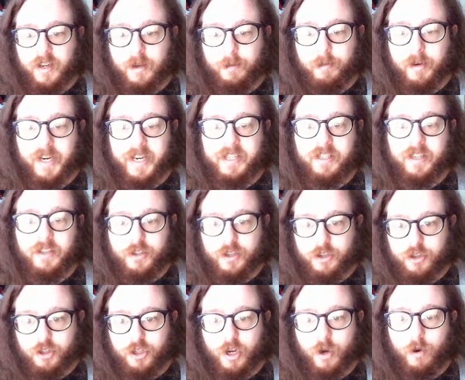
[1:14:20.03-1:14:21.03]
but it doesn't
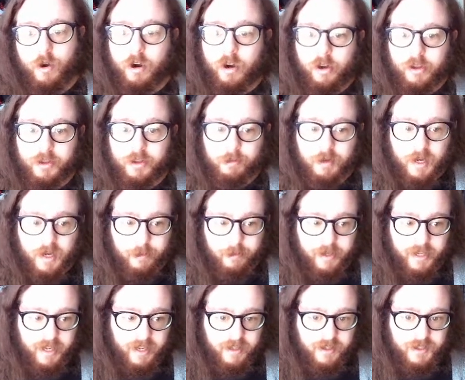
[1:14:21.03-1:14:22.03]
show all the
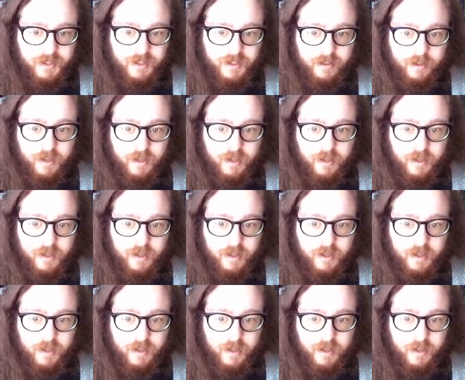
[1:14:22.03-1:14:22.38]
properties.